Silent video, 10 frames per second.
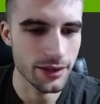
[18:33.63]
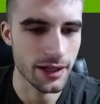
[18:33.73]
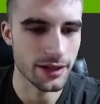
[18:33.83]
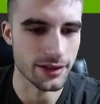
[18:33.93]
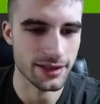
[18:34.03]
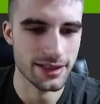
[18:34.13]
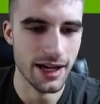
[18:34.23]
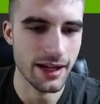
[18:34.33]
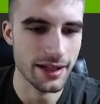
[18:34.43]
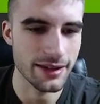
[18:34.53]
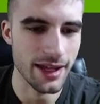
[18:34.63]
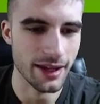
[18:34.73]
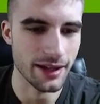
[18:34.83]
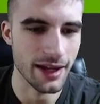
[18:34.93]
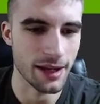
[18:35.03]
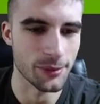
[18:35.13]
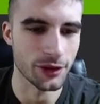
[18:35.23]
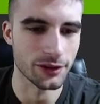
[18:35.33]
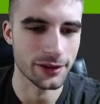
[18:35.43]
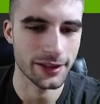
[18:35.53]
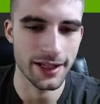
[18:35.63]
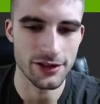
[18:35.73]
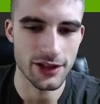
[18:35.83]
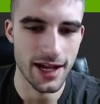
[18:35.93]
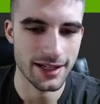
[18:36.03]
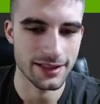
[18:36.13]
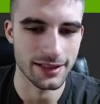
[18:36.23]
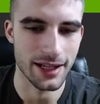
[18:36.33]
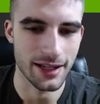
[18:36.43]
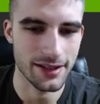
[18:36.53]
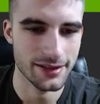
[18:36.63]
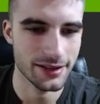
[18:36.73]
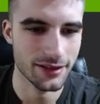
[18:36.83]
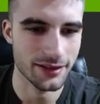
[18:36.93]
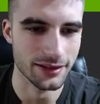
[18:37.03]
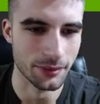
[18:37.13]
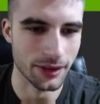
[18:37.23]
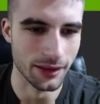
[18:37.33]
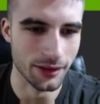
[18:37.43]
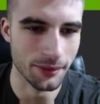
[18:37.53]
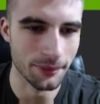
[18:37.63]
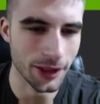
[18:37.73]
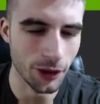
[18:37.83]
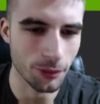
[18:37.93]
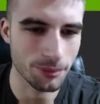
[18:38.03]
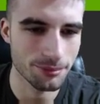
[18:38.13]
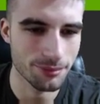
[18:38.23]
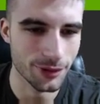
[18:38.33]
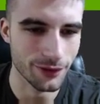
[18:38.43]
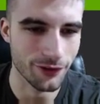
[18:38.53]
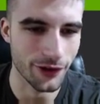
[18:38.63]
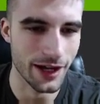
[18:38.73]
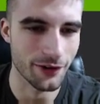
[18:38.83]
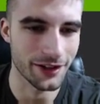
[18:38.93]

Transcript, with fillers: And just staying in that game, you could look at Jaxson Hayes here because I'm gonna, I'm gonna go pretty far down